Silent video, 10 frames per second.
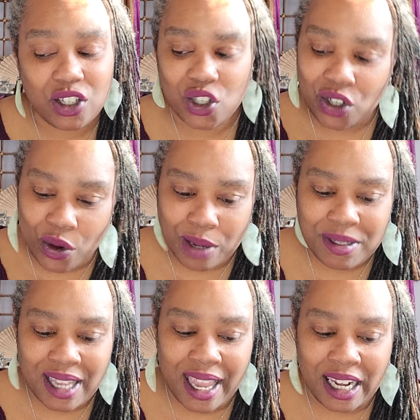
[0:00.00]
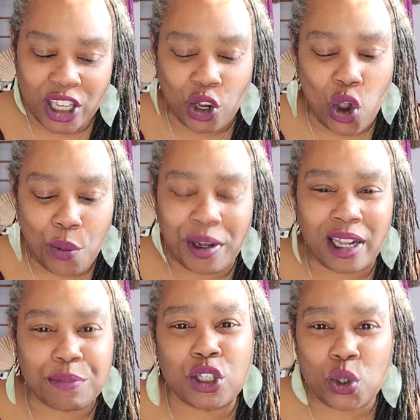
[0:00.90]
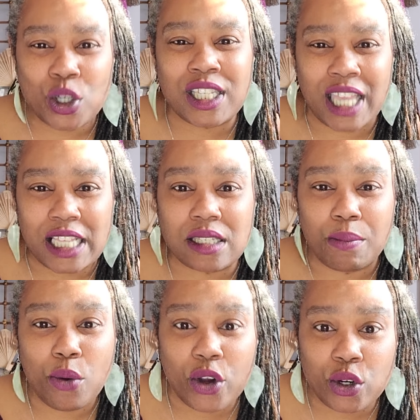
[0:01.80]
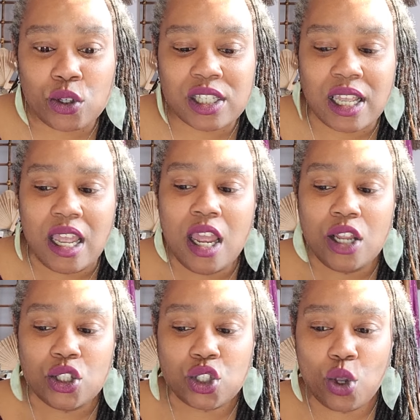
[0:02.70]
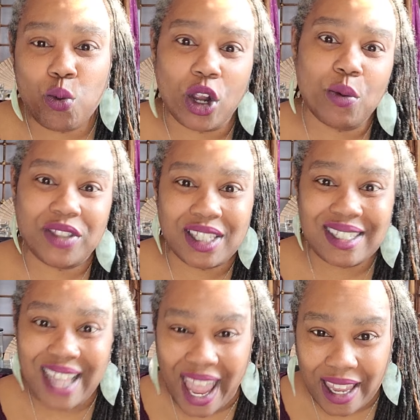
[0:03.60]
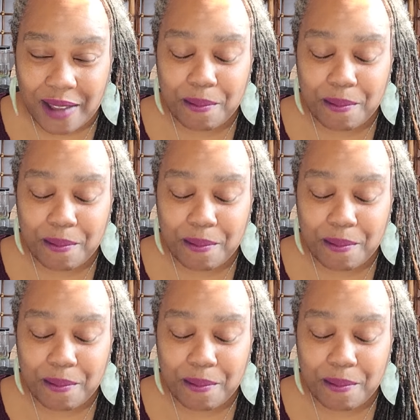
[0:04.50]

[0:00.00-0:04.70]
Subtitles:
You know what I'm saying? Like, you're opening up the doors, the gates, and the portals to work with this deck.